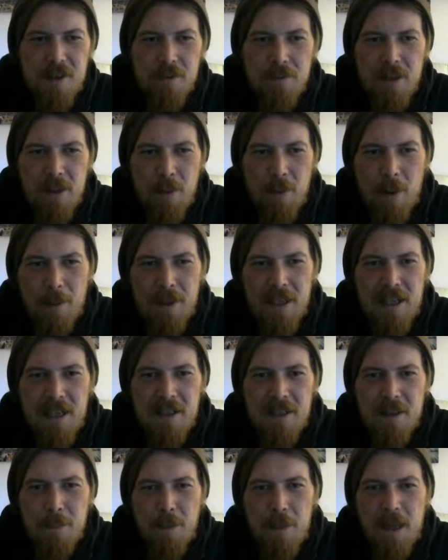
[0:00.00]
really where we
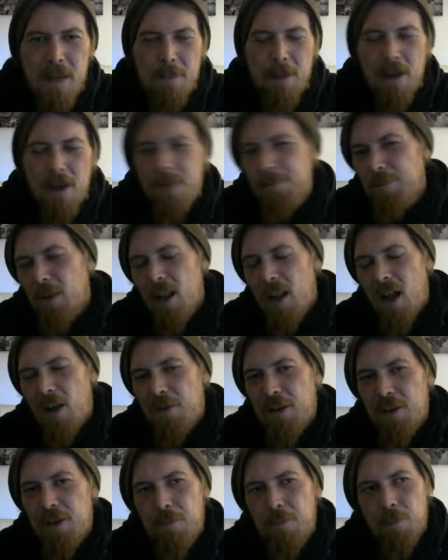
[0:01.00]
need to be. But I
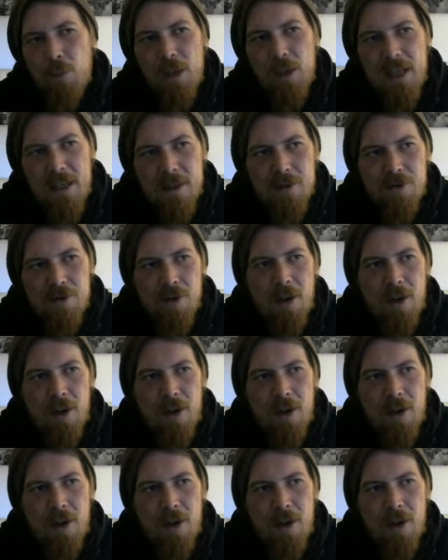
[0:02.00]
think we need to try